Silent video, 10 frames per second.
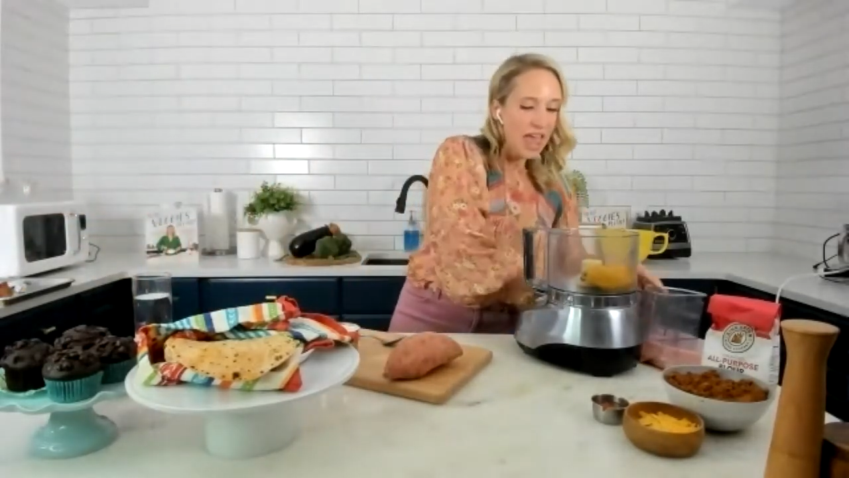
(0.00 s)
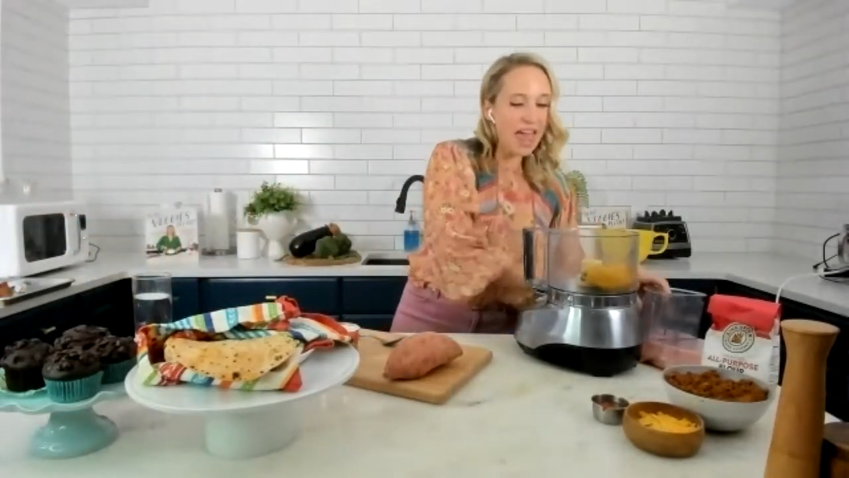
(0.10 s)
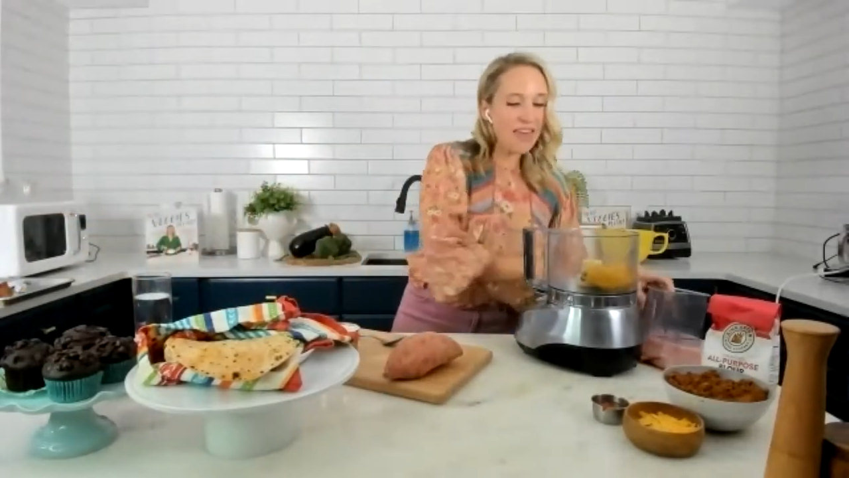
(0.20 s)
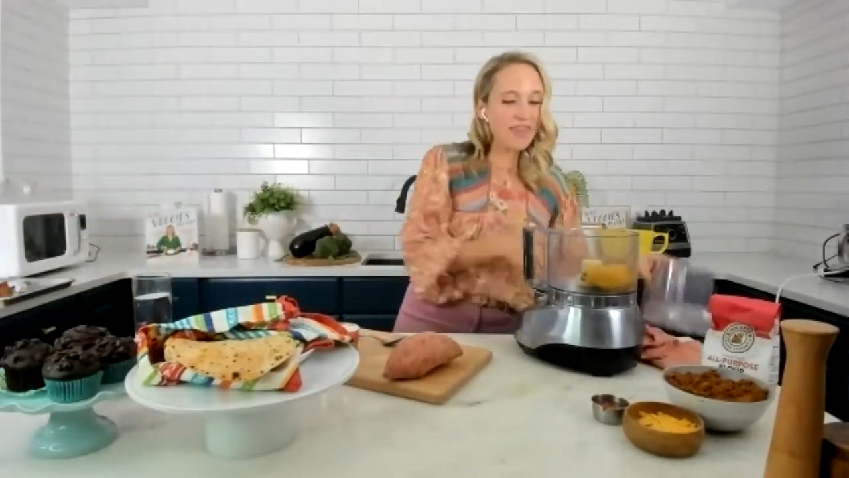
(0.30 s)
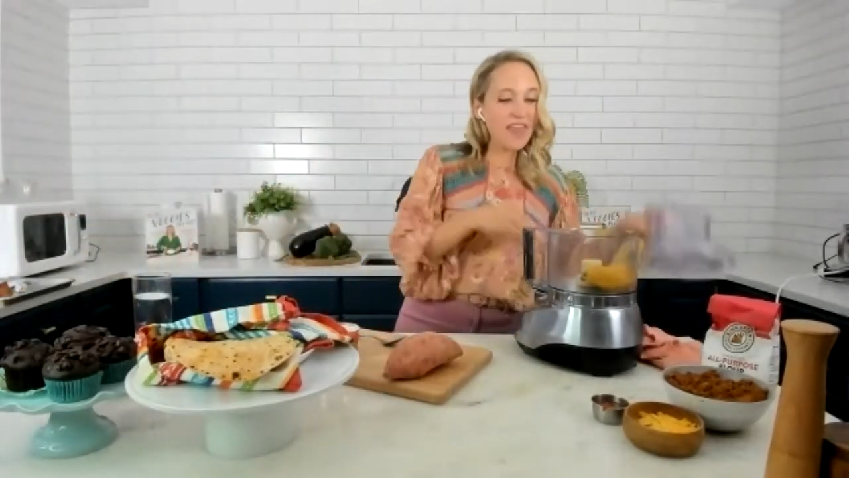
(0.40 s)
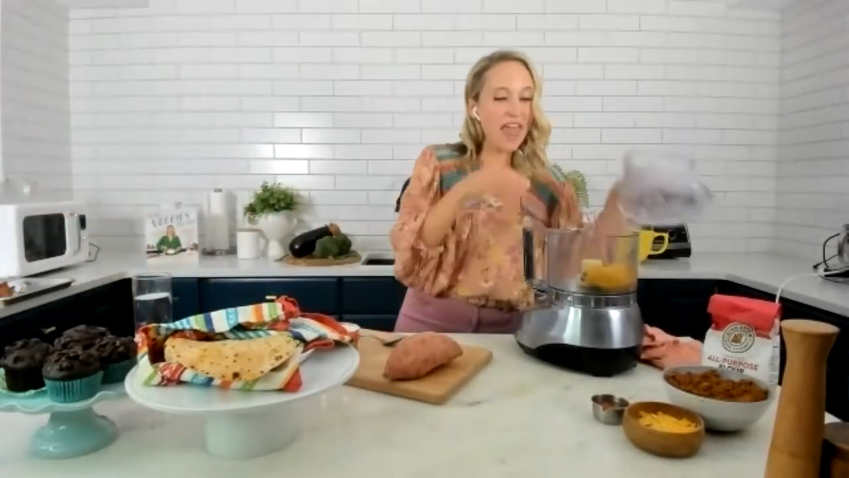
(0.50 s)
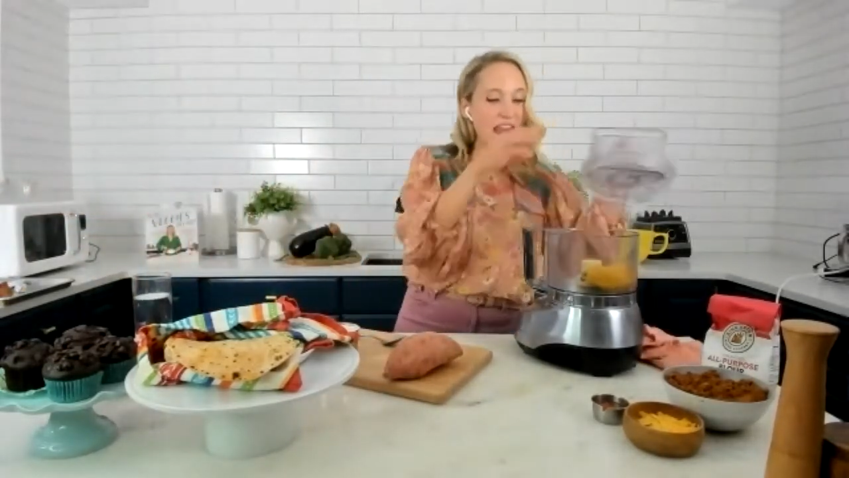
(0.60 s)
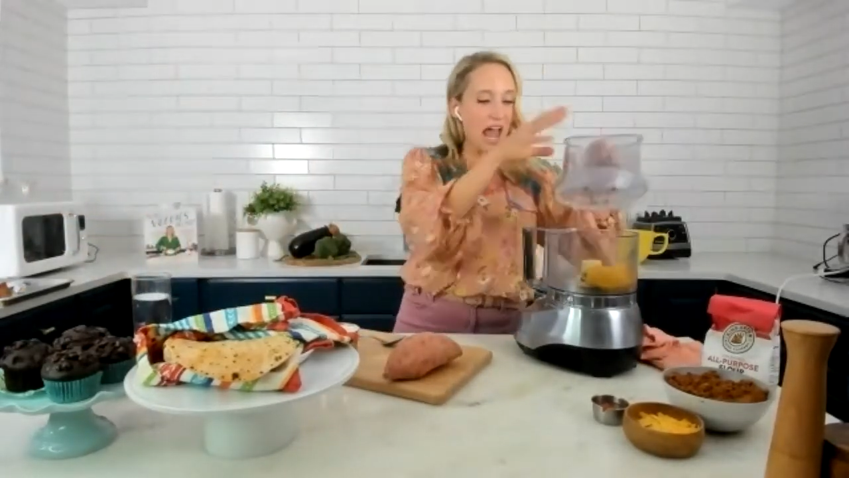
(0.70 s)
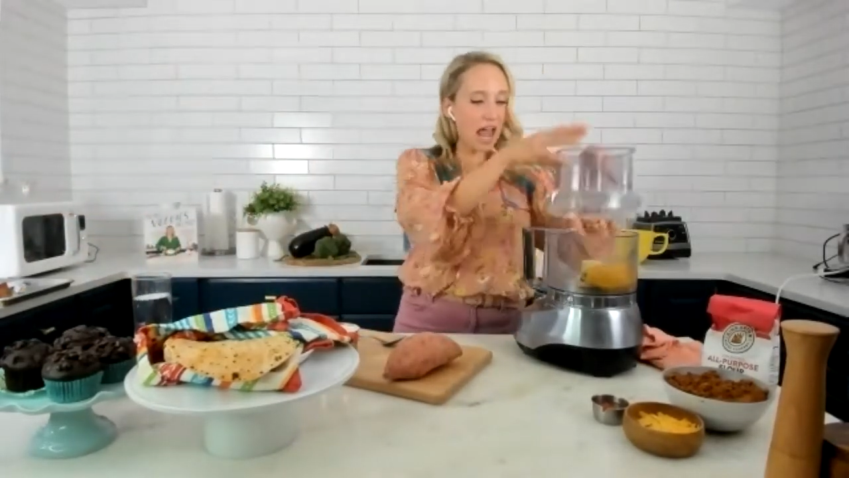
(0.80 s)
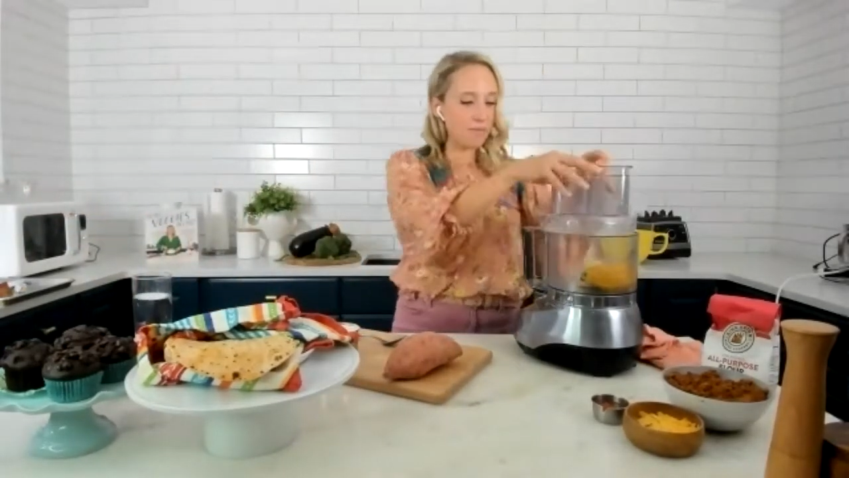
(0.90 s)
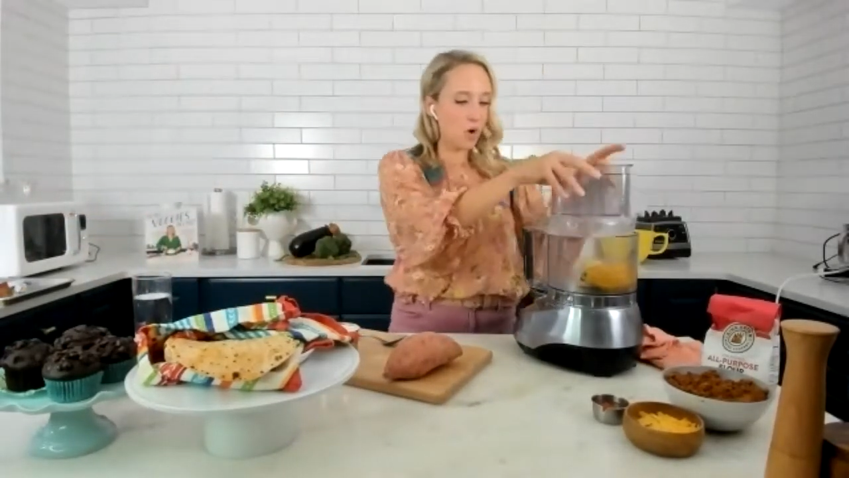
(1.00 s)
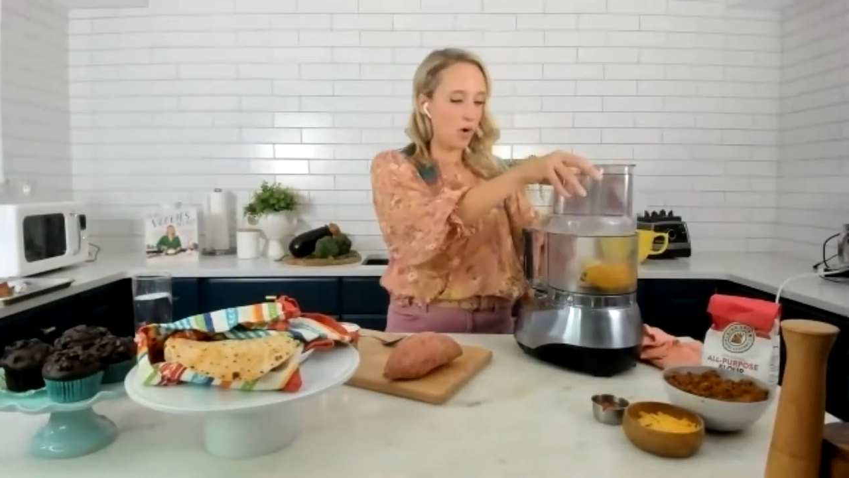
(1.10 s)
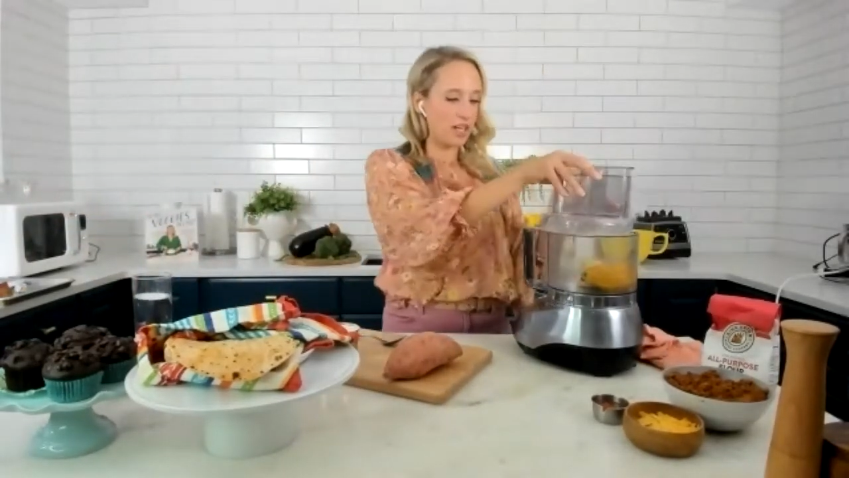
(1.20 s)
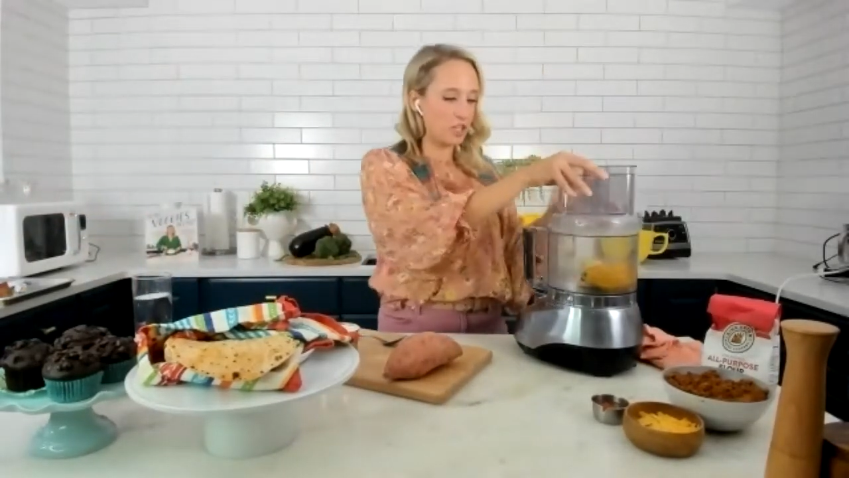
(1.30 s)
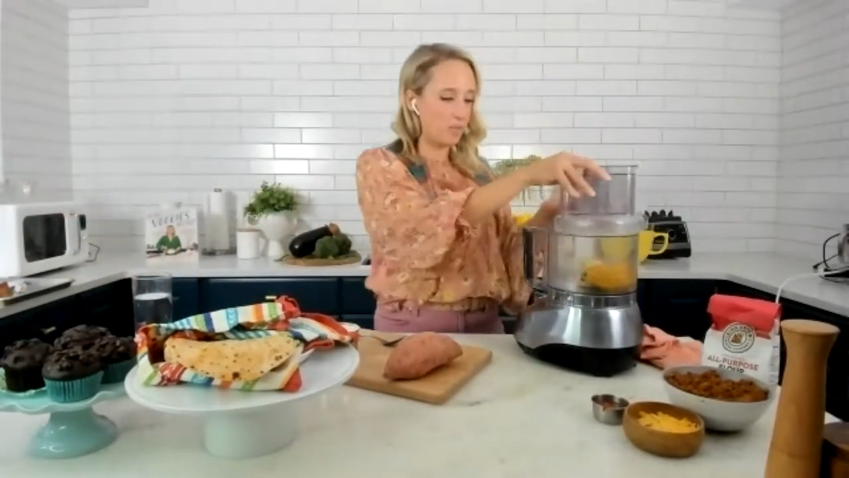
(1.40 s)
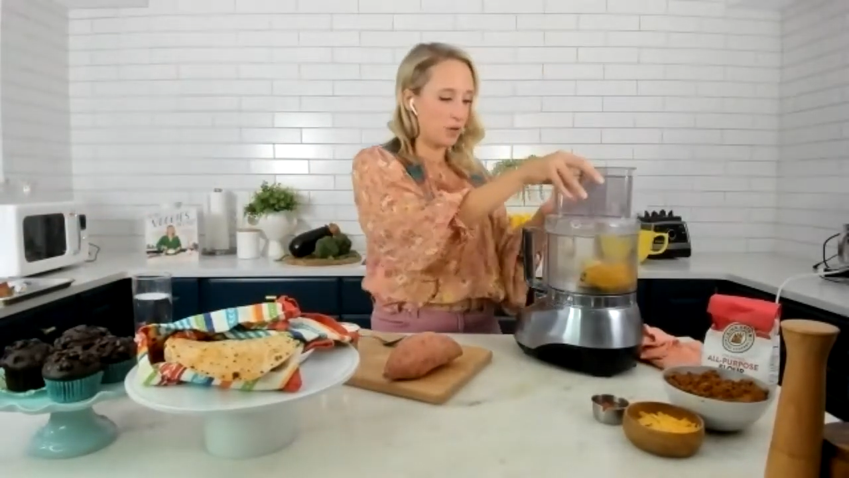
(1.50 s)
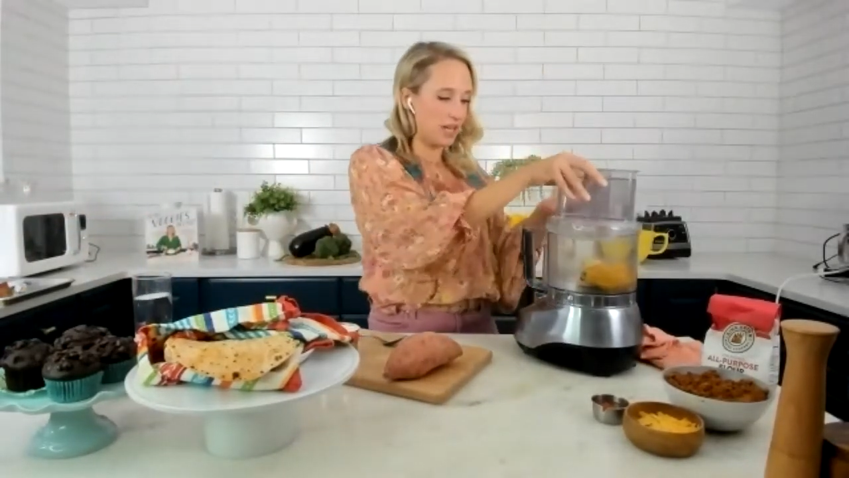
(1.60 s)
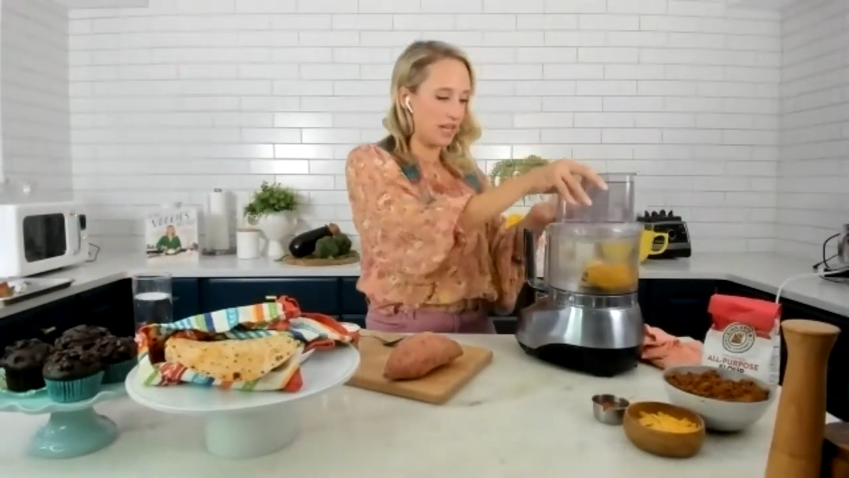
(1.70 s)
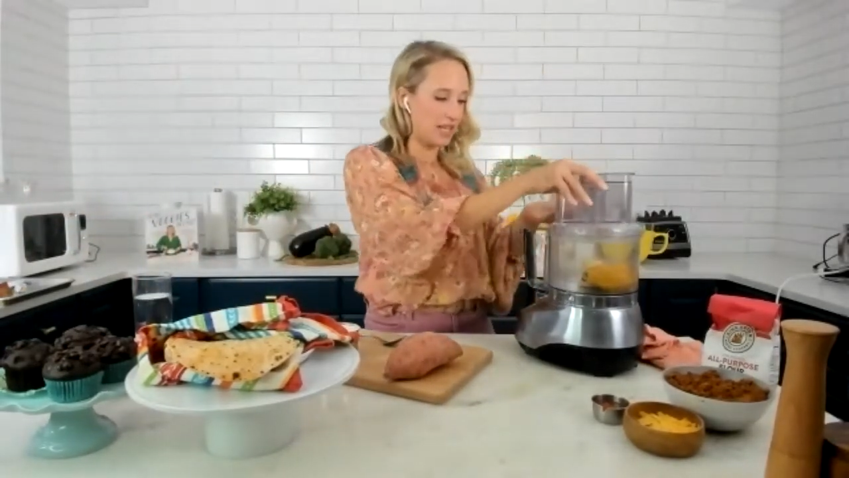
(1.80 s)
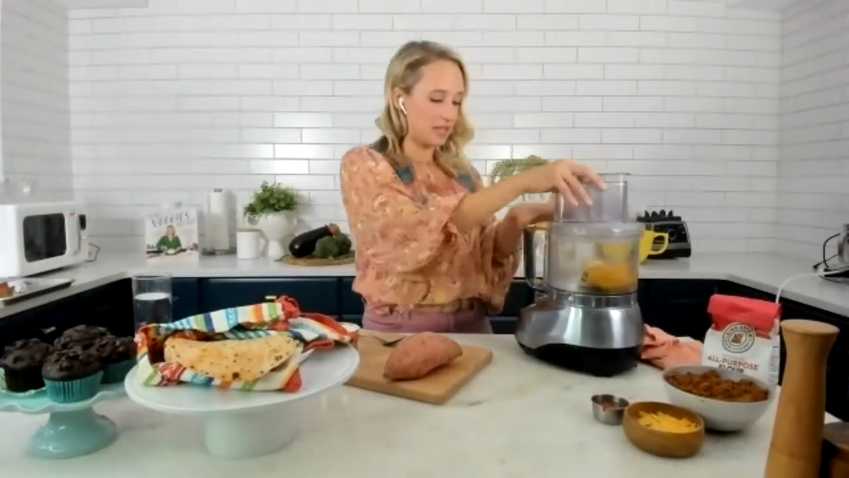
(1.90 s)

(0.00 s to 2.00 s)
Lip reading: And then I'm going to put in